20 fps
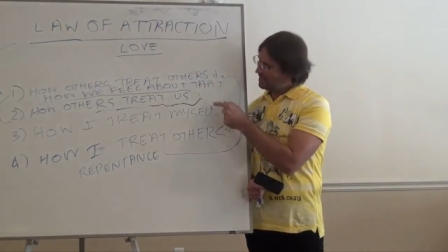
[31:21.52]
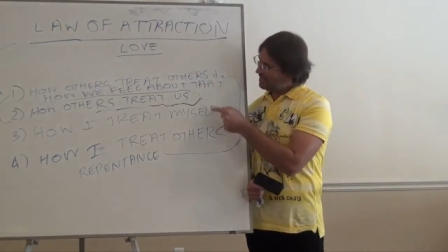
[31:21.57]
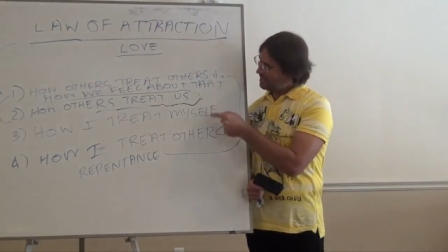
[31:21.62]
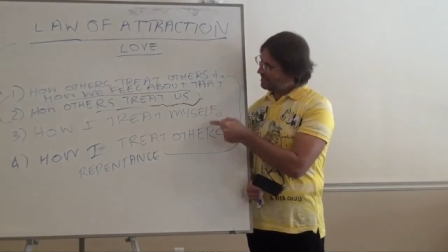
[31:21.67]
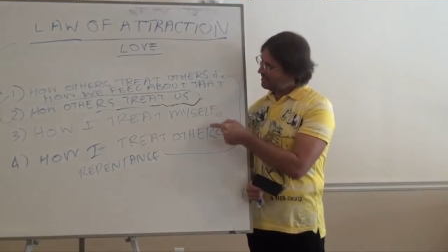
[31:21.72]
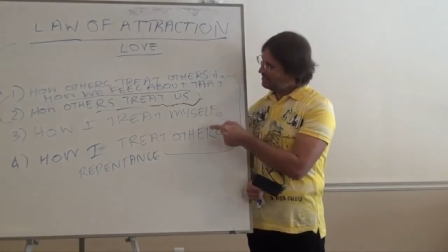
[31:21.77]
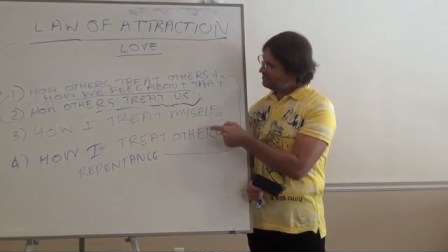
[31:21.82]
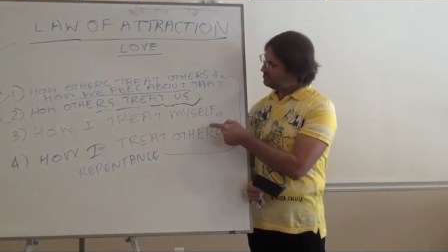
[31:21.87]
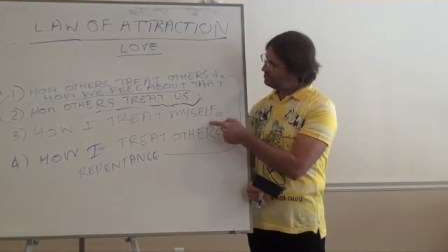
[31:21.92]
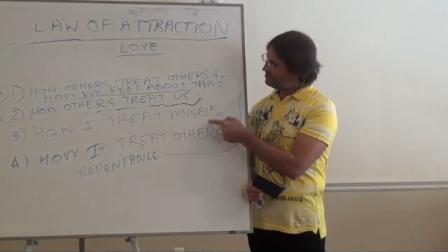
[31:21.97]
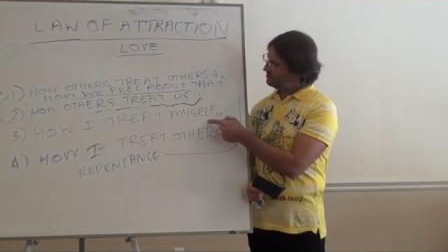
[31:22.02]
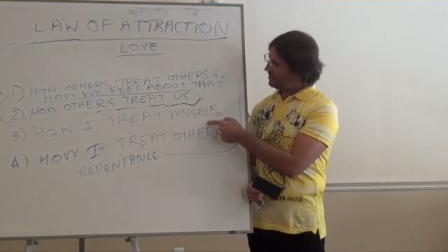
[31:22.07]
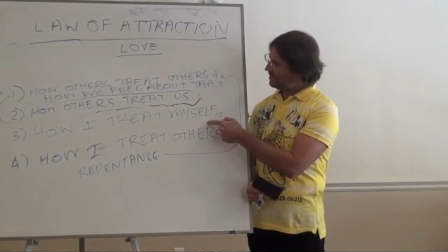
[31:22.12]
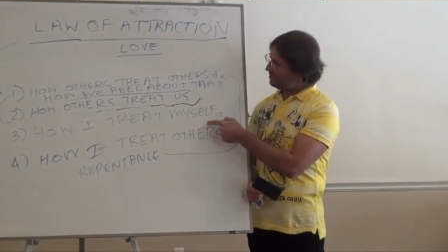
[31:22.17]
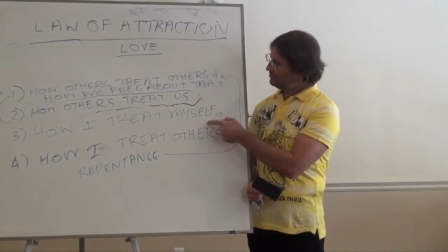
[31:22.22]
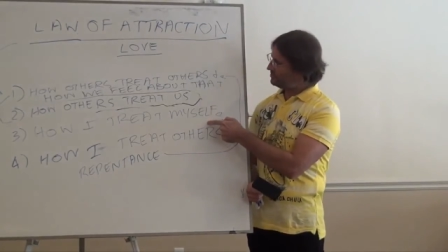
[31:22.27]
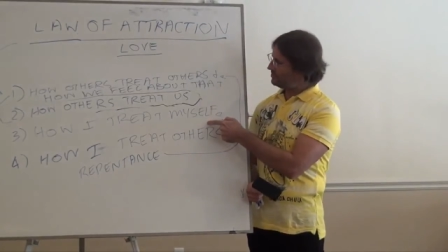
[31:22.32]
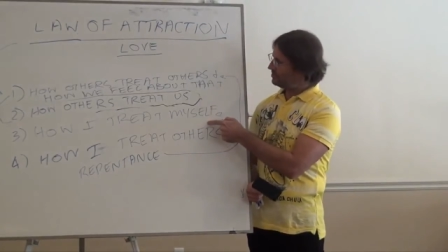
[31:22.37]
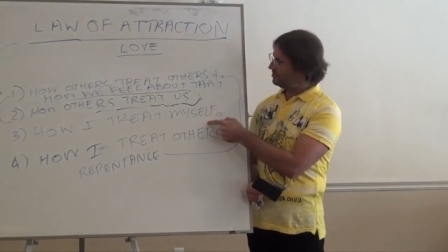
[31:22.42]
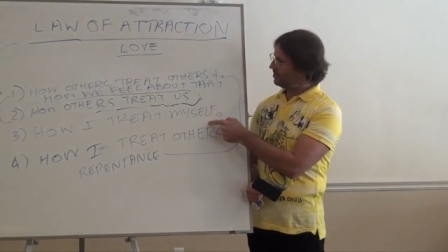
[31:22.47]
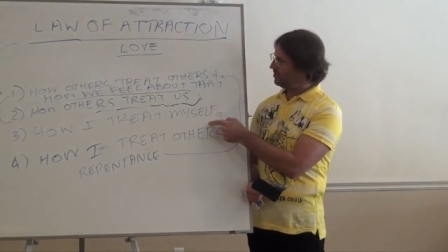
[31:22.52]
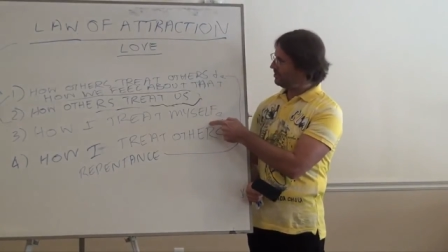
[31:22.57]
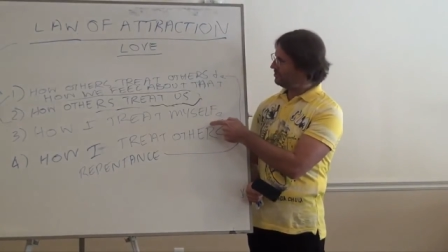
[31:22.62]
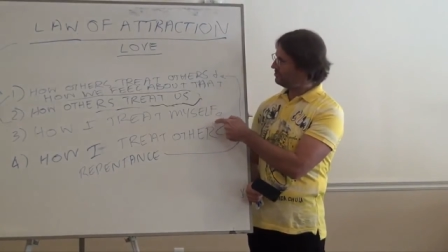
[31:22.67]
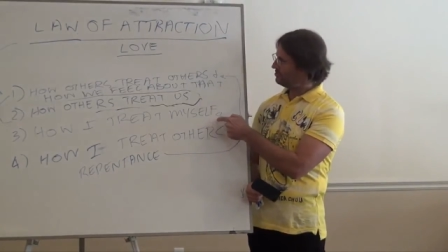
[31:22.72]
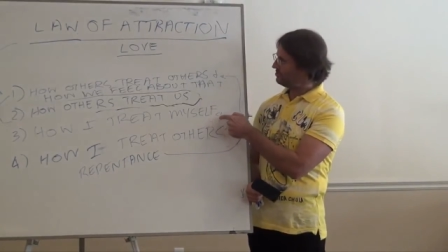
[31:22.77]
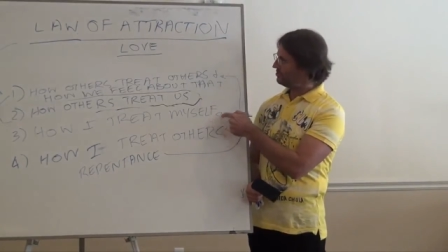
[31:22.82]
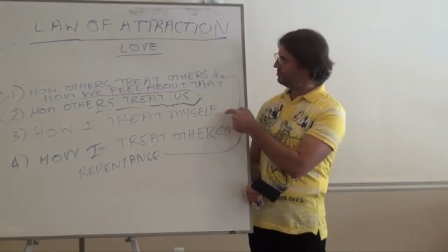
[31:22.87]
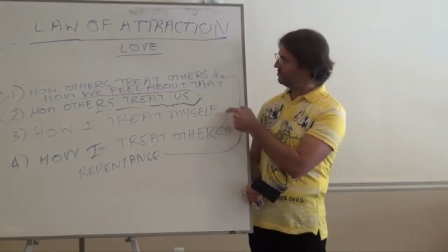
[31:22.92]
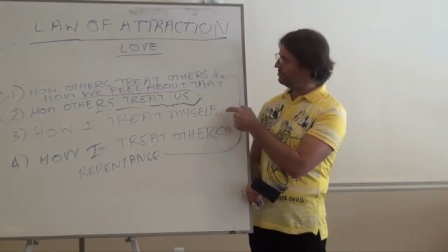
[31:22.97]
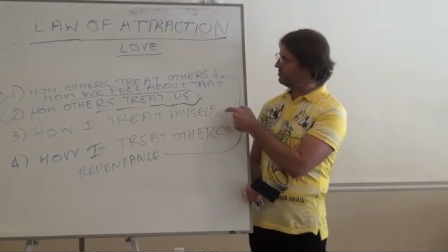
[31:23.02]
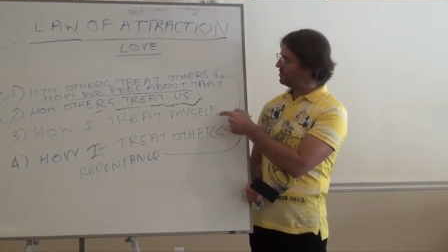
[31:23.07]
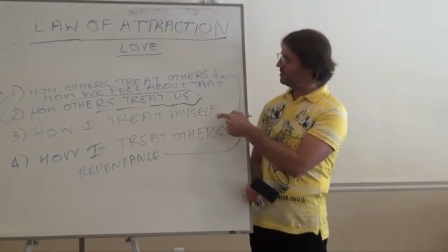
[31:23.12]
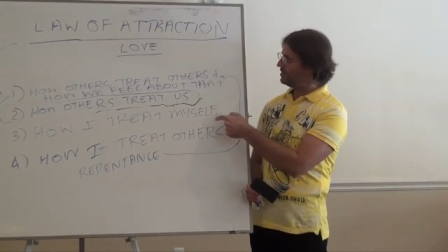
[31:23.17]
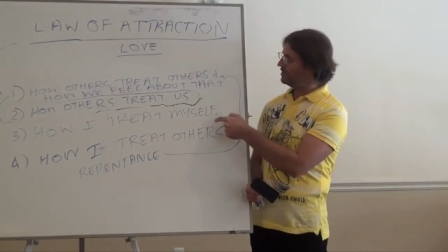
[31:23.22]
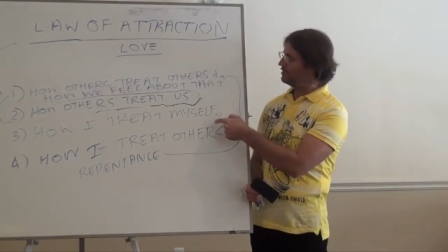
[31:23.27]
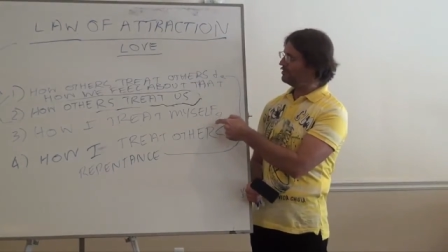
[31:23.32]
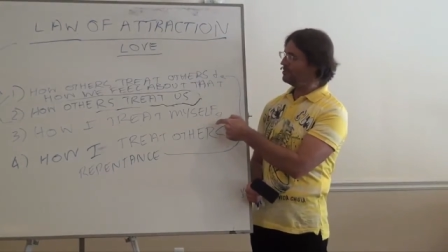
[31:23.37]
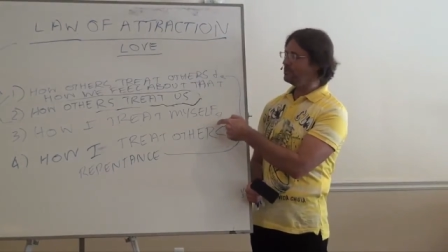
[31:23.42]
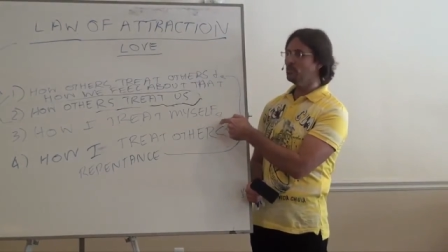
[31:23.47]
And you'll have to go through
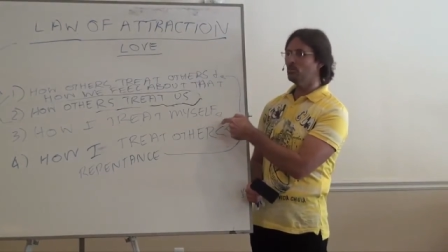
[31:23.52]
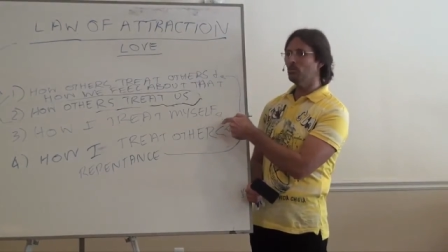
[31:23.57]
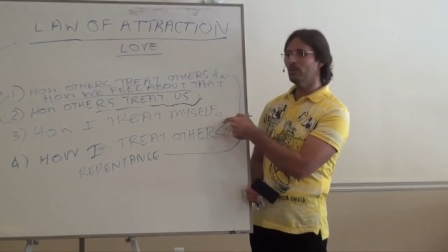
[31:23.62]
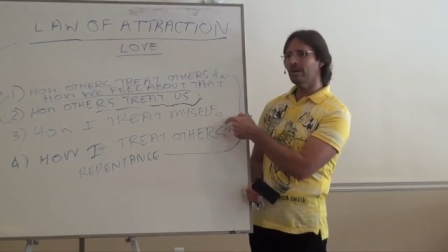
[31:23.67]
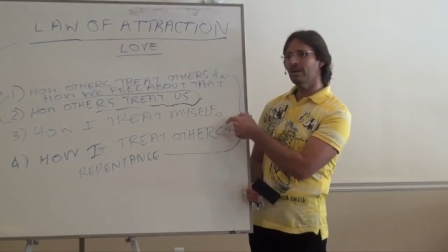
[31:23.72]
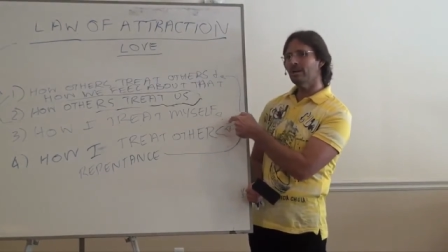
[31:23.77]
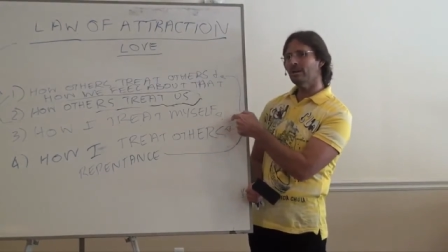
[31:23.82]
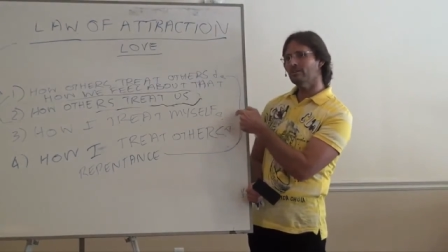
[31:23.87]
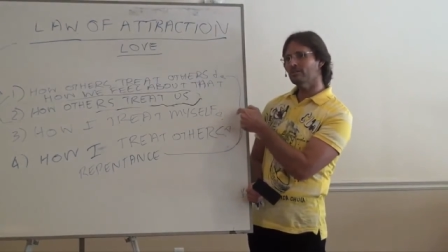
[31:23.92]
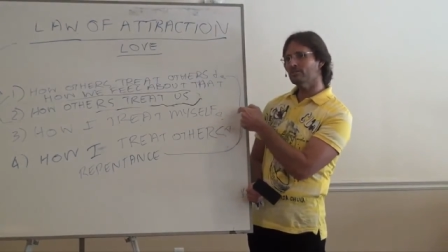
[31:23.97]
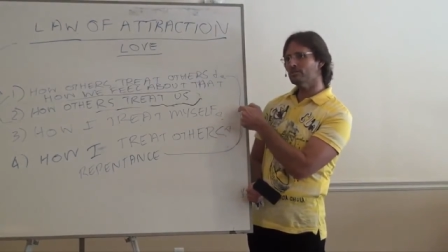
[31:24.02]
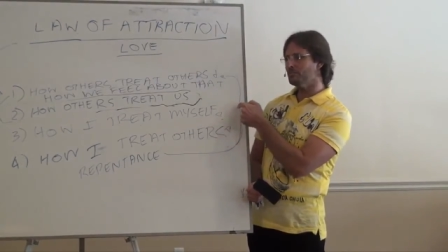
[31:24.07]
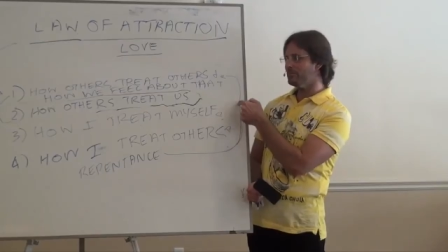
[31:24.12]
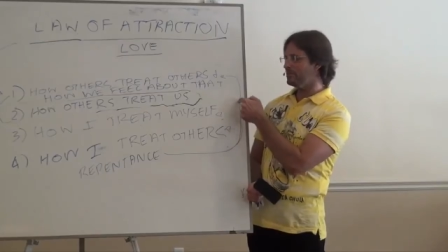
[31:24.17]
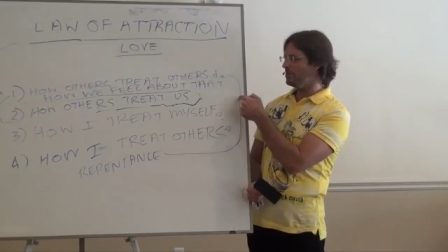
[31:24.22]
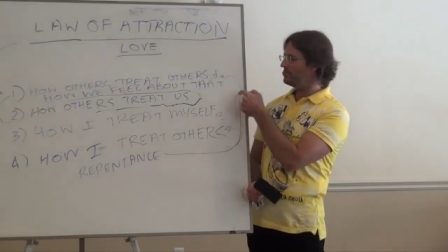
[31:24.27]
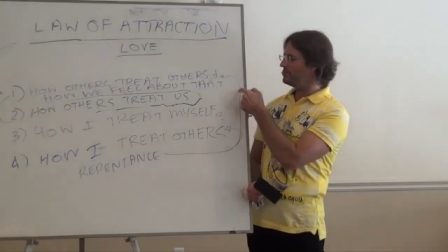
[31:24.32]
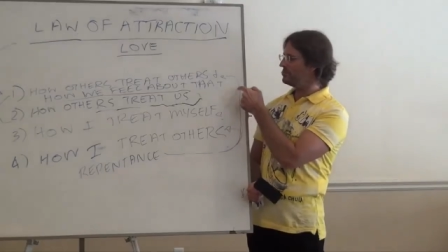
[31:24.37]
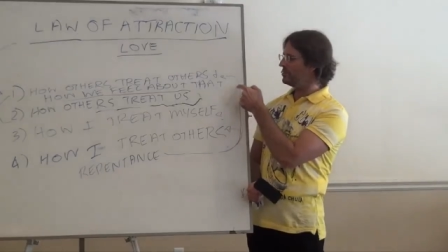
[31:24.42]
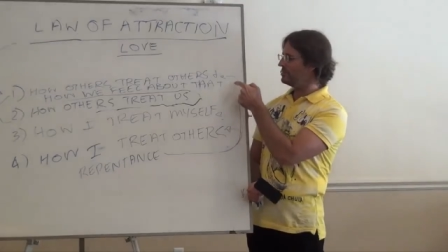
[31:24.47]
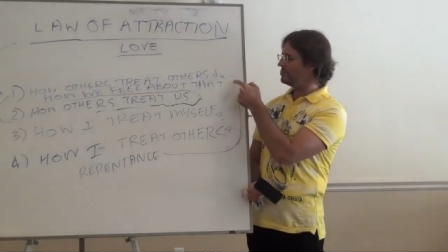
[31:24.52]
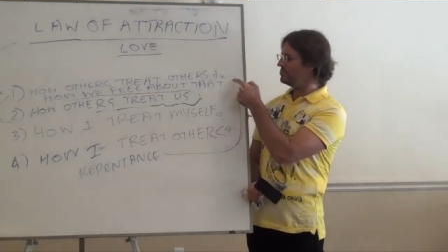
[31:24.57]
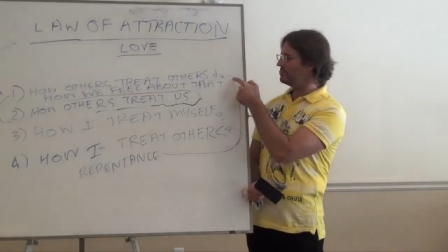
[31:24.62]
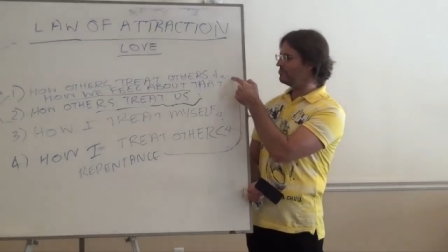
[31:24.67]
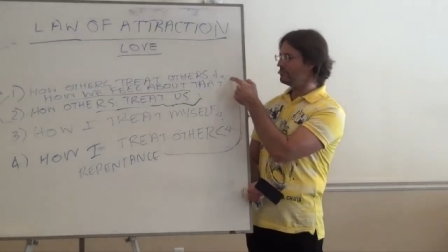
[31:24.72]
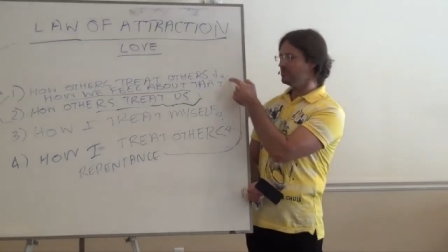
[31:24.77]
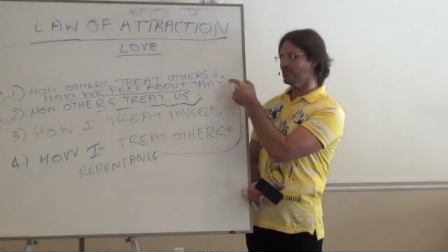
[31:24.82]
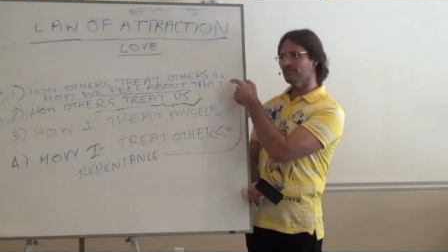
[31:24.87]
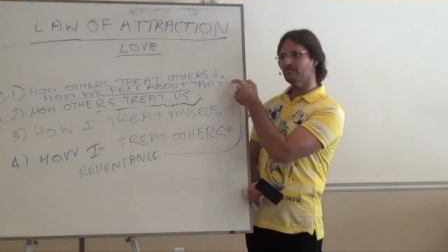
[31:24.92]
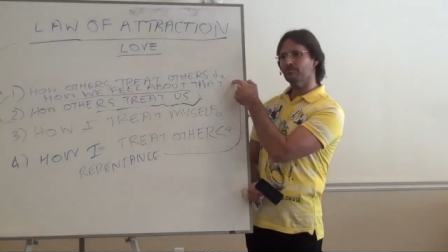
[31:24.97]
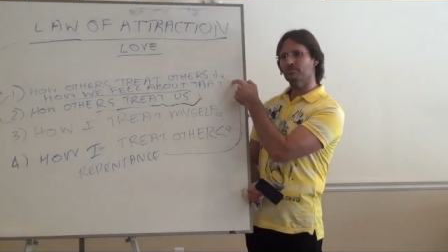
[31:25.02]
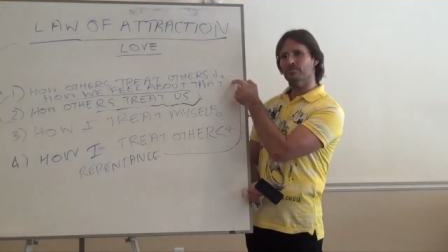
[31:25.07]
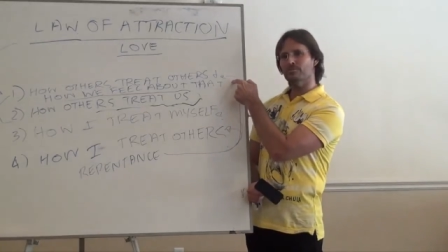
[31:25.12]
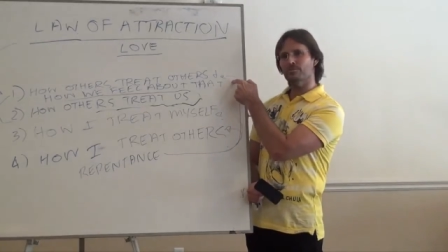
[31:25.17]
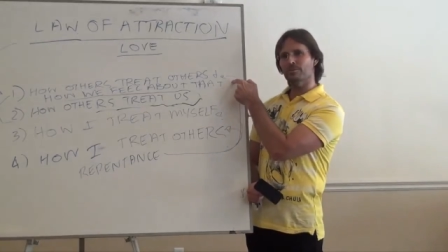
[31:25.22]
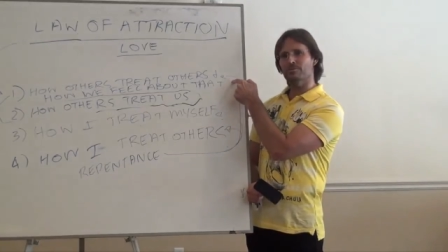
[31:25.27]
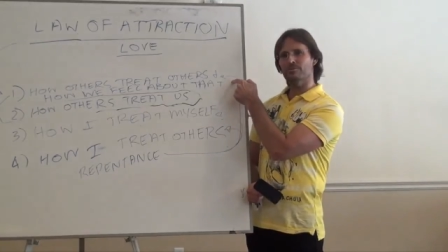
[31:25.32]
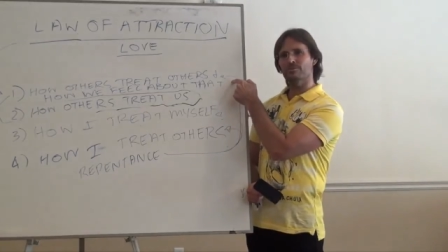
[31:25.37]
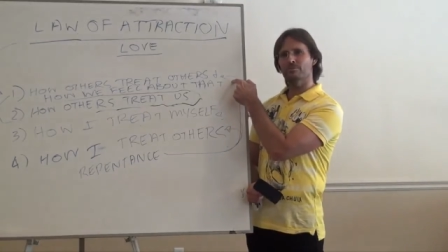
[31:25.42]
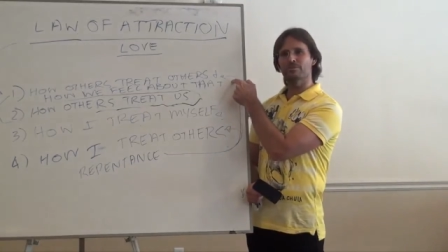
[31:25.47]
the awareness process of self
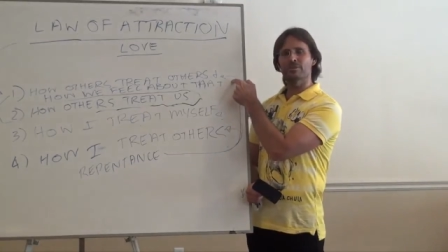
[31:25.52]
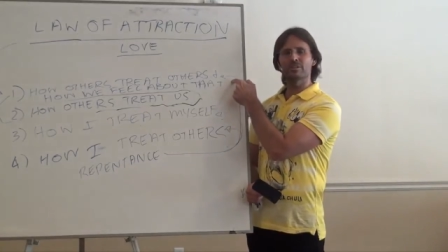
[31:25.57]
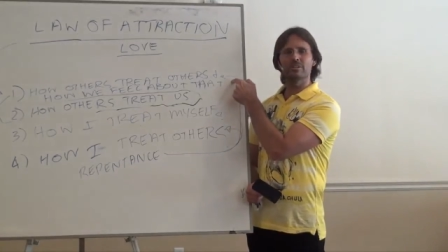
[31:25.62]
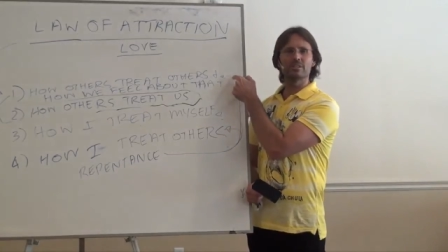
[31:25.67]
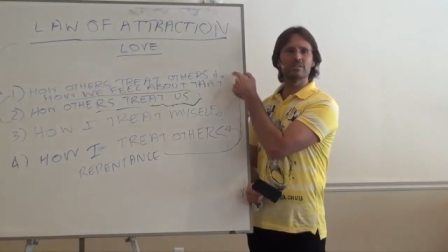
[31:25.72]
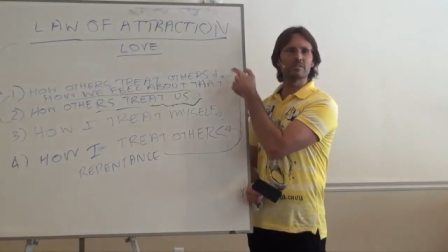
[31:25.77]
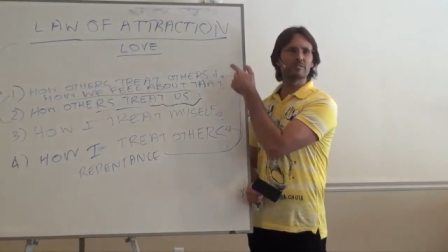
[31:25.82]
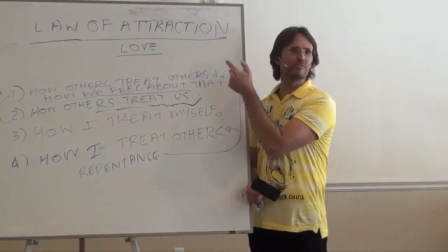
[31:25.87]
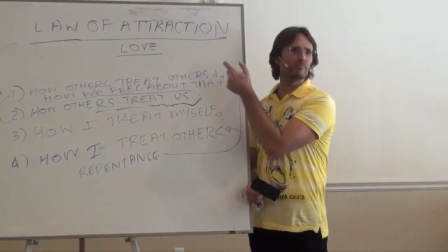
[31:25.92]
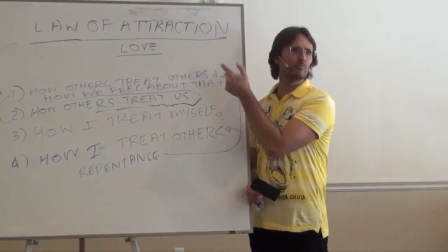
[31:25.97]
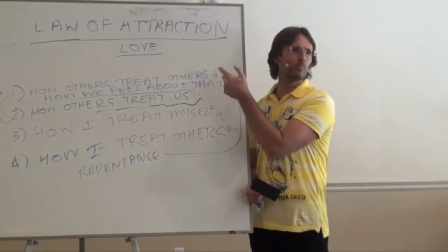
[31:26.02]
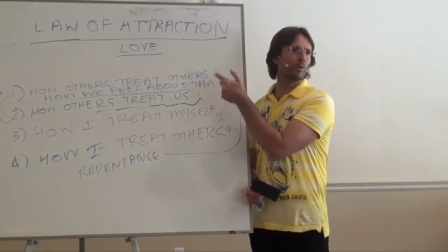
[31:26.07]
responsibility of